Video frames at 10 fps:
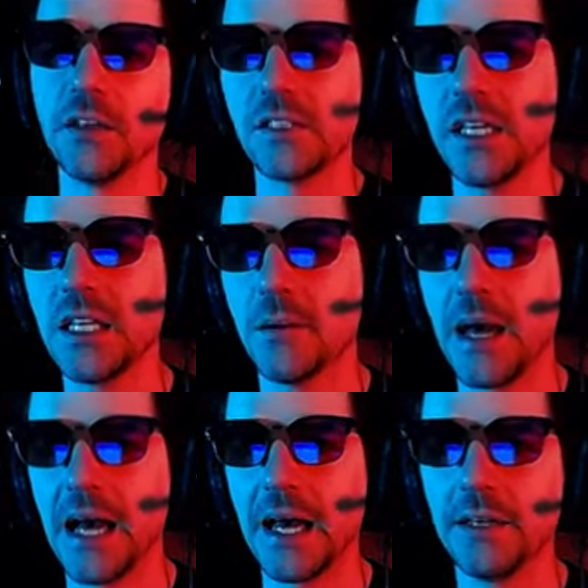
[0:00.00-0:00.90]
see ya,
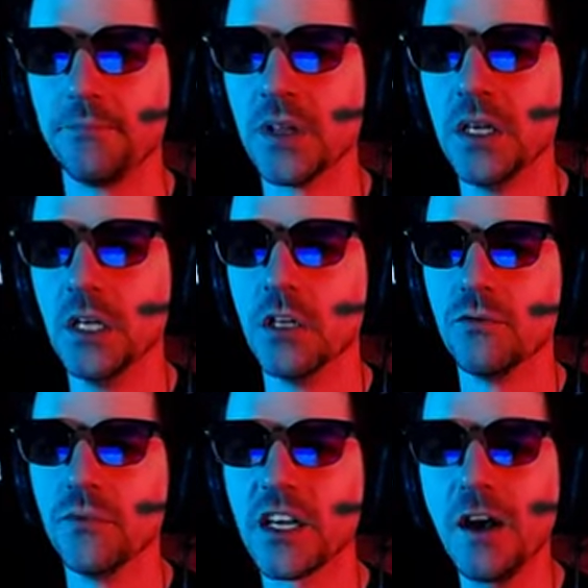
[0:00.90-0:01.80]
bye.
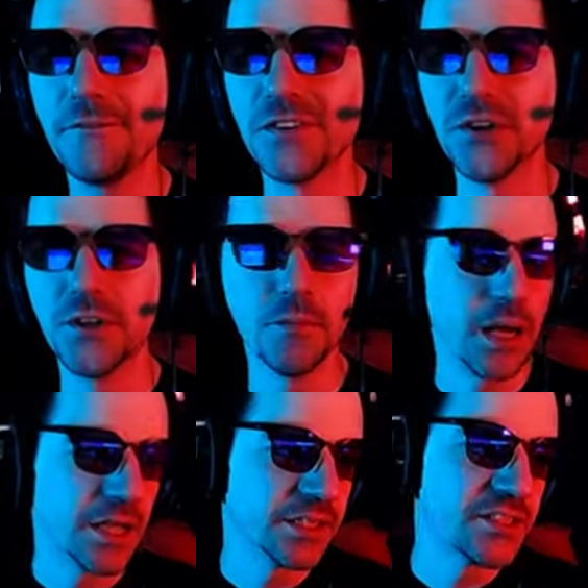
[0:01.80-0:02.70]
Recovered
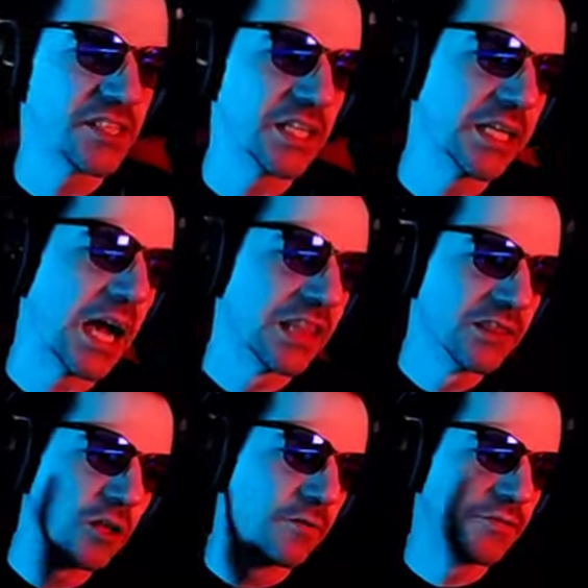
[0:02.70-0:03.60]
Mana Seed. I
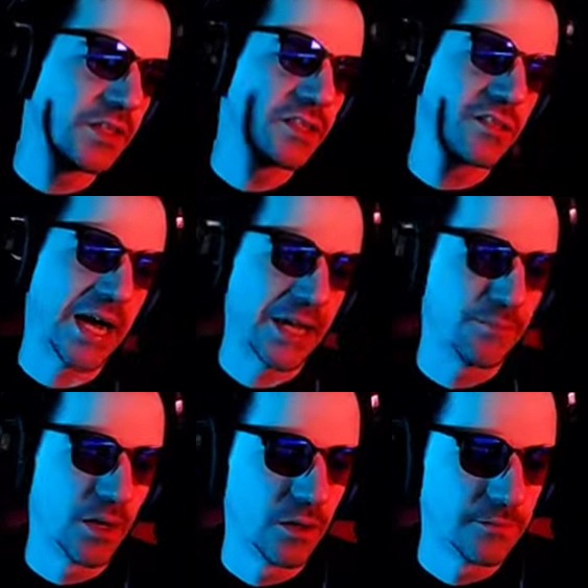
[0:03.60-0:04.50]
love this
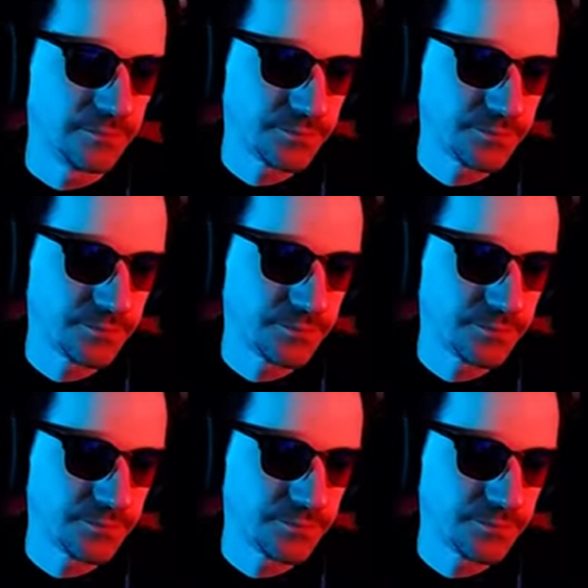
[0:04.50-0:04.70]
typo.